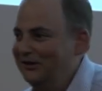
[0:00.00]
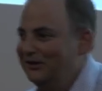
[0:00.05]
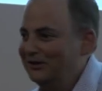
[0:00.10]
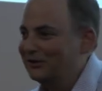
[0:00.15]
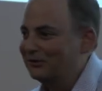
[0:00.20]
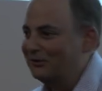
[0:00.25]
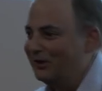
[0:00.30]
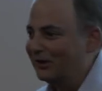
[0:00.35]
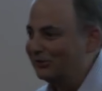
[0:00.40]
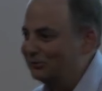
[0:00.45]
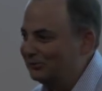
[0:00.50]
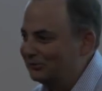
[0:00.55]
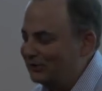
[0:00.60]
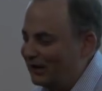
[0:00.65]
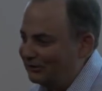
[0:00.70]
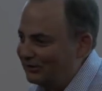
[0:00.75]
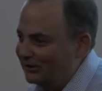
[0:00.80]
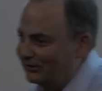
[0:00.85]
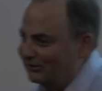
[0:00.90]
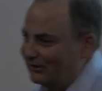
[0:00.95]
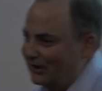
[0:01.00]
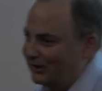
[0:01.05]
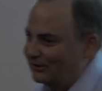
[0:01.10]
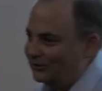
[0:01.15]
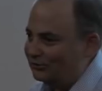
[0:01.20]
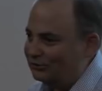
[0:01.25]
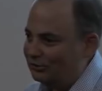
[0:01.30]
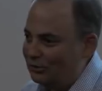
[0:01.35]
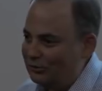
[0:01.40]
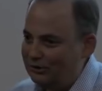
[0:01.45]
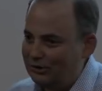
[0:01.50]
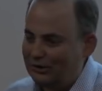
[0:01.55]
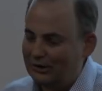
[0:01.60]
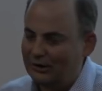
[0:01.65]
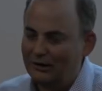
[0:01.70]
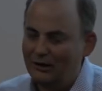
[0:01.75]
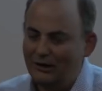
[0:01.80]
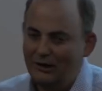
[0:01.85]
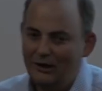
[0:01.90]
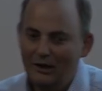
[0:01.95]
the question was how do they sign their
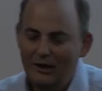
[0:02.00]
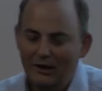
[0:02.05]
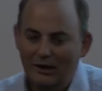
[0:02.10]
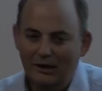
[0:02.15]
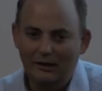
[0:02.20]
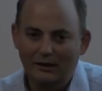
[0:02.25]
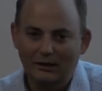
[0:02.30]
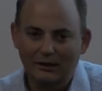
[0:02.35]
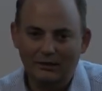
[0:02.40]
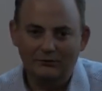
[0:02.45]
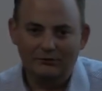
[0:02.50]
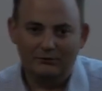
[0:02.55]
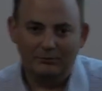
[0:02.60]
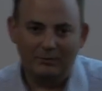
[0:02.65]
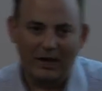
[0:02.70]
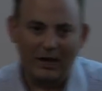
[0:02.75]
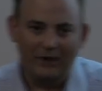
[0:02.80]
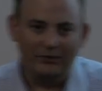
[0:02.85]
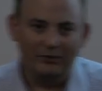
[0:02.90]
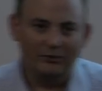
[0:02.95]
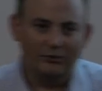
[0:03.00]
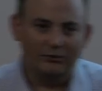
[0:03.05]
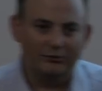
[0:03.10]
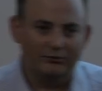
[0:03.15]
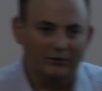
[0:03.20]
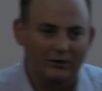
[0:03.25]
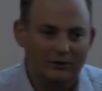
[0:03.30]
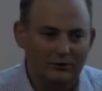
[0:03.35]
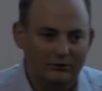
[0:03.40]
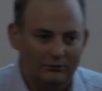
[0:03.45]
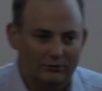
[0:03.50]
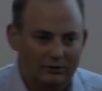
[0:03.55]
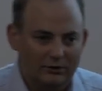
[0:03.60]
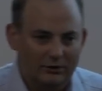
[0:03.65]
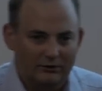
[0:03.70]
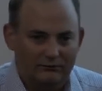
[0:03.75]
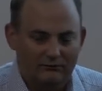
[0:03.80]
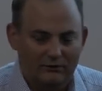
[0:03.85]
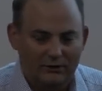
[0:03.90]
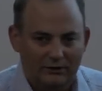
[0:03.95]
choking? In, in Japan, the notion that you would
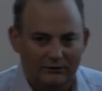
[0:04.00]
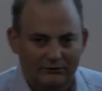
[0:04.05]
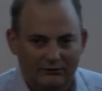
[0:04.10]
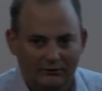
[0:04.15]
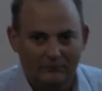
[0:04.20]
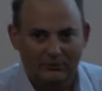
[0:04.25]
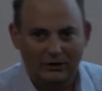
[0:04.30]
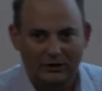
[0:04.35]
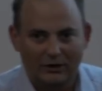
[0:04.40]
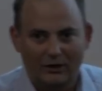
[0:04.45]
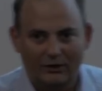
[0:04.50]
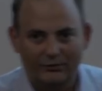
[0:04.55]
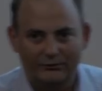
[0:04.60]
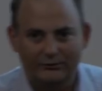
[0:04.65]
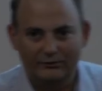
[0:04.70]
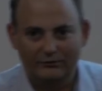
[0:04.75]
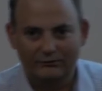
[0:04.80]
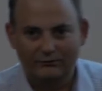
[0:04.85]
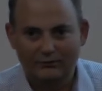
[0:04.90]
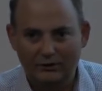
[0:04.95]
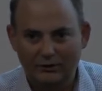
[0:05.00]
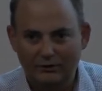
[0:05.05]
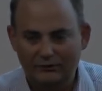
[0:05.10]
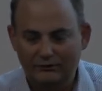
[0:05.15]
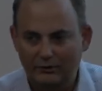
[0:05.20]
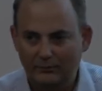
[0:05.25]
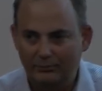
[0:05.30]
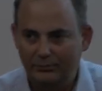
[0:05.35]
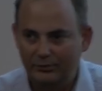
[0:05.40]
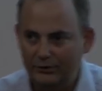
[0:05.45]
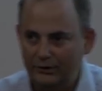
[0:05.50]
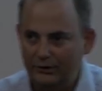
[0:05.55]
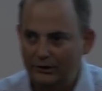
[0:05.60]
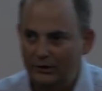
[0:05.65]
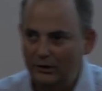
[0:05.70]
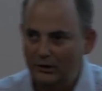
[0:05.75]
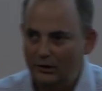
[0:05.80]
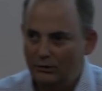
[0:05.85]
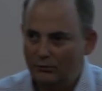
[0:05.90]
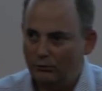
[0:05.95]
inconvenience somebody else is very
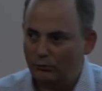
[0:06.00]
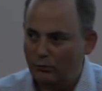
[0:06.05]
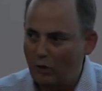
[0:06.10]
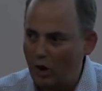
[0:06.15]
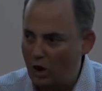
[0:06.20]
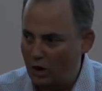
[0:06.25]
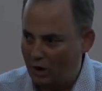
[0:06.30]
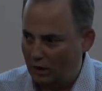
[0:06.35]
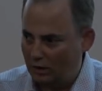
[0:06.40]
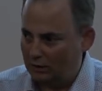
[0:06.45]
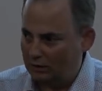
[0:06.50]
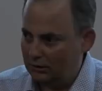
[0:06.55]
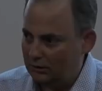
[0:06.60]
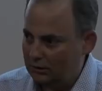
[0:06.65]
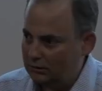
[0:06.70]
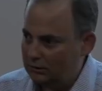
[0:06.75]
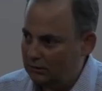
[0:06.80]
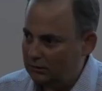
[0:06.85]
deeply wrong.